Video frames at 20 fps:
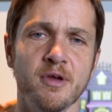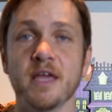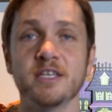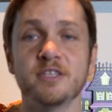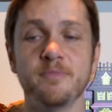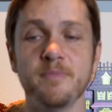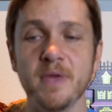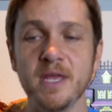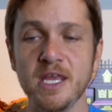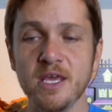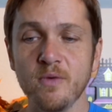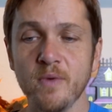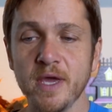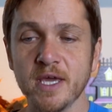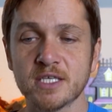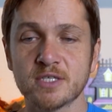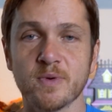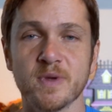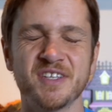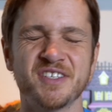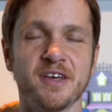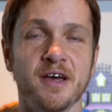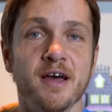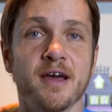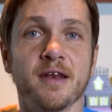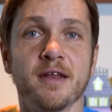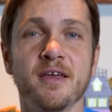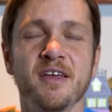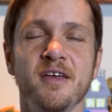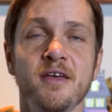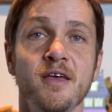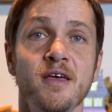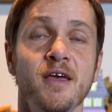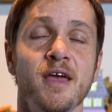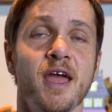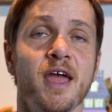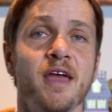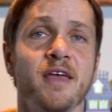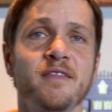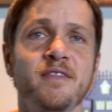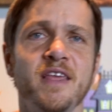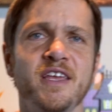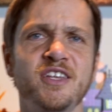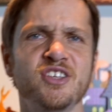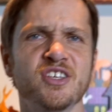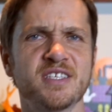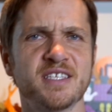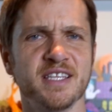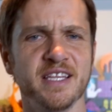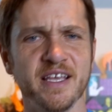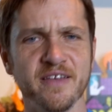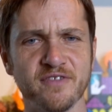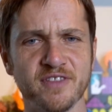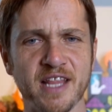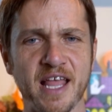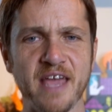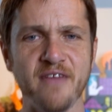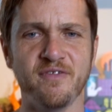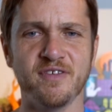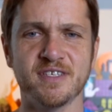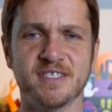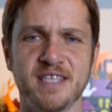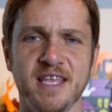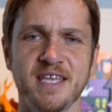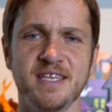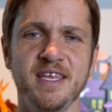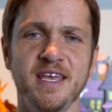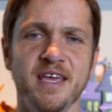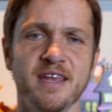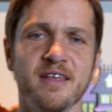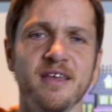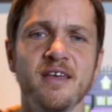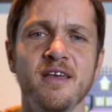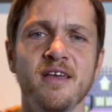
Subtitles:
And many weeks went on, and they just lived life as they did.